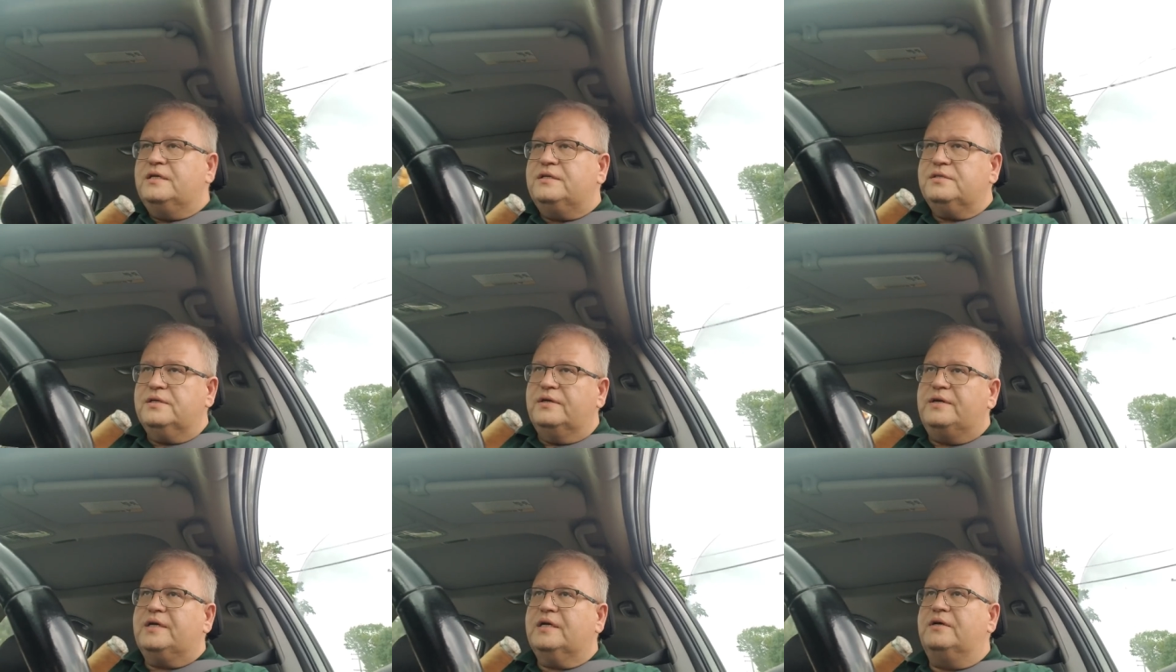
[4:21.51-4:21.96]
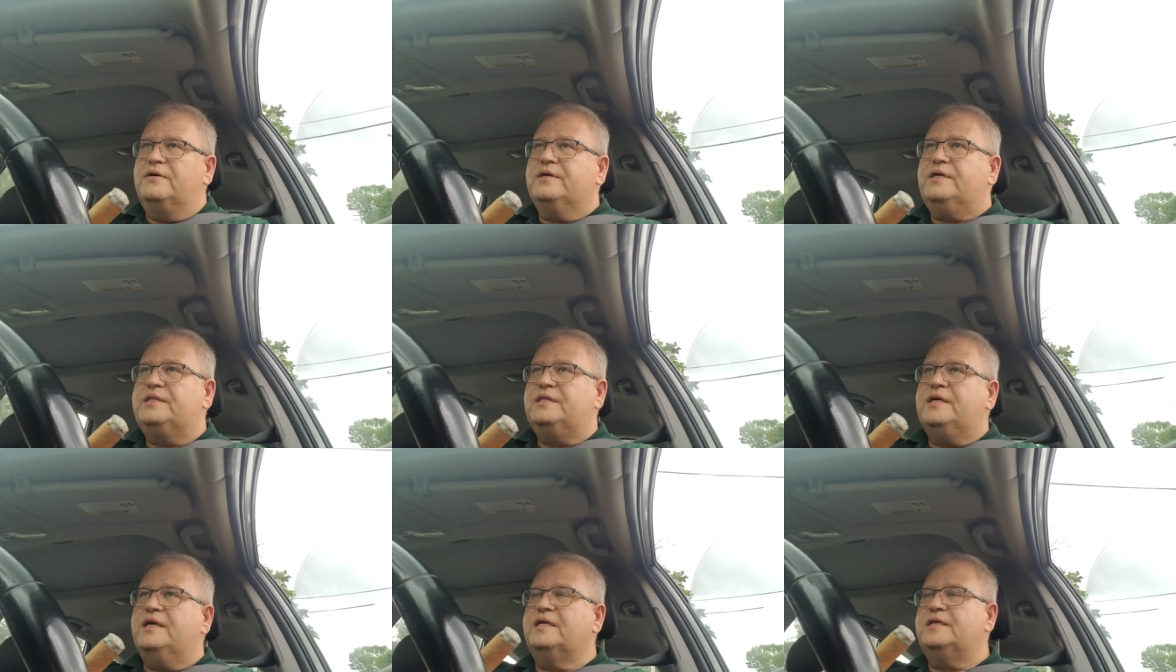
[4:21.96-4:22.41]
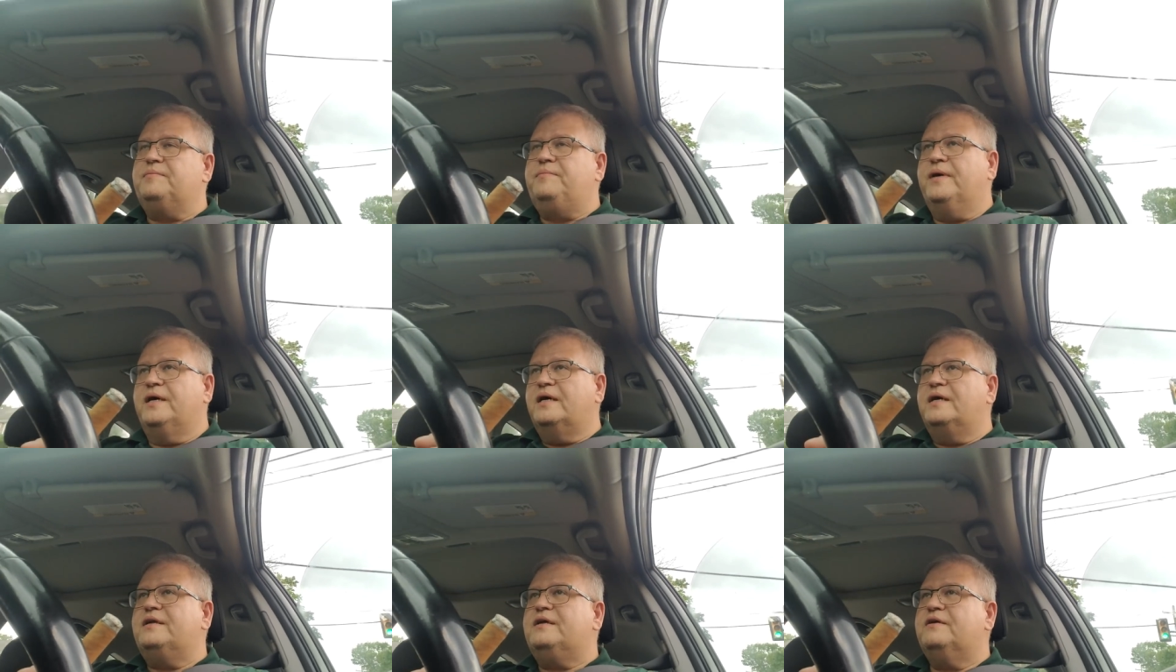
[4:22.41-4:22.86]
so I go get the
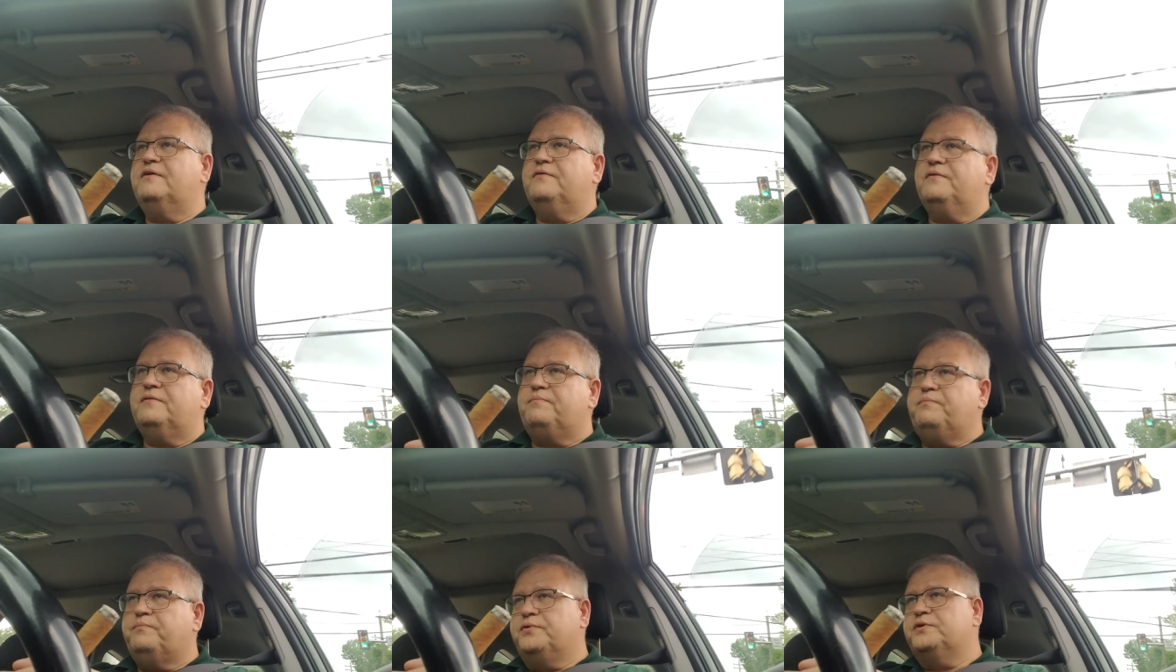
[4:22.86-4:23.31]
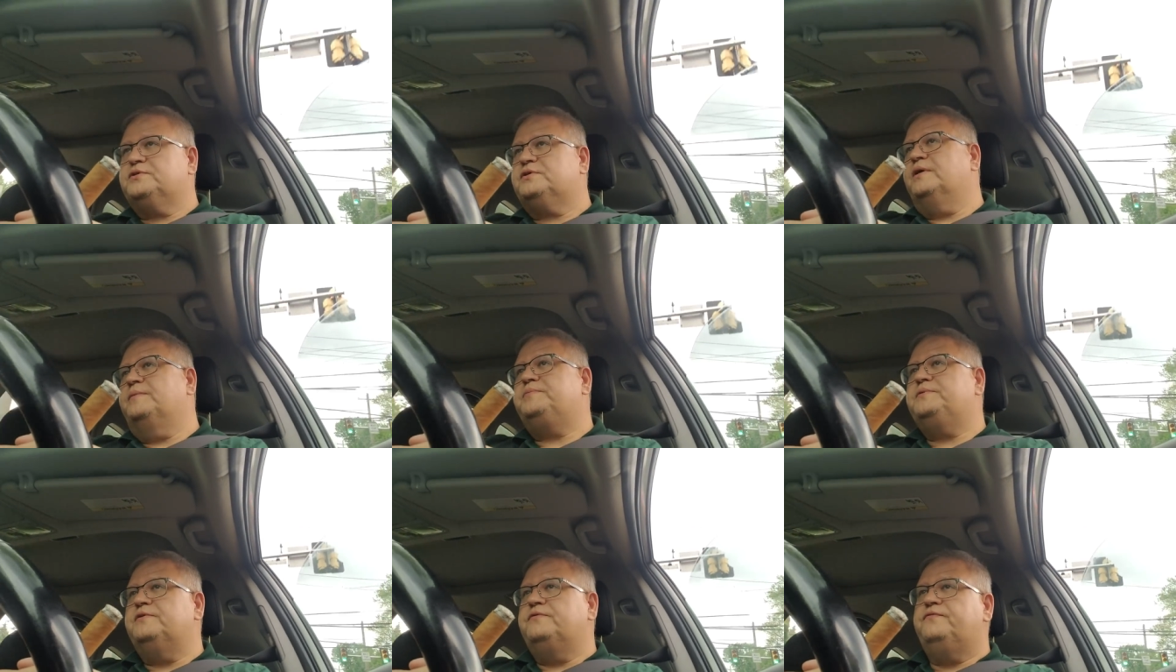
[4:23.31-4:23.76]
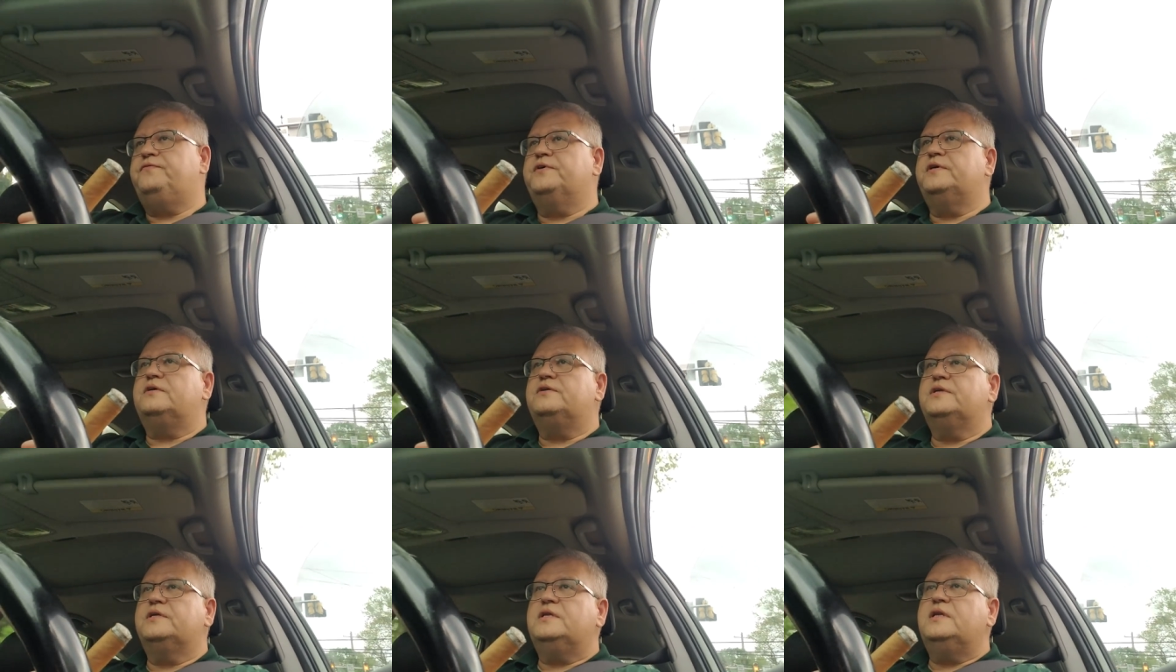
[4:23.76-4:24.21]
antibiotic prescription
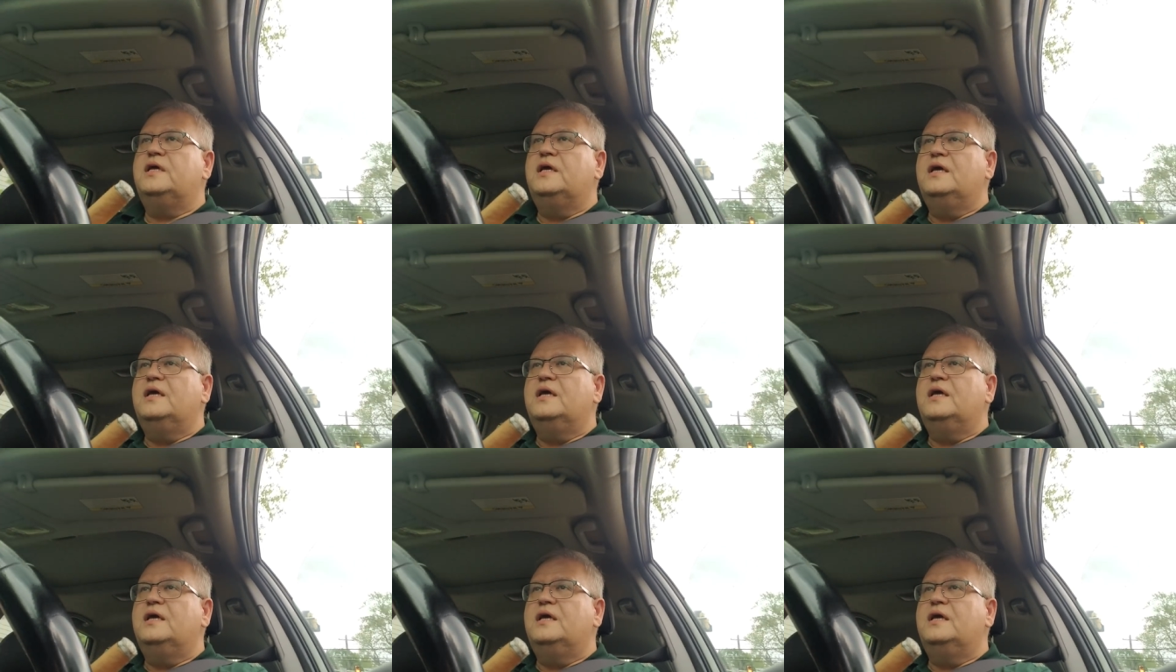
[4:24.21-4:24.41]
filled, and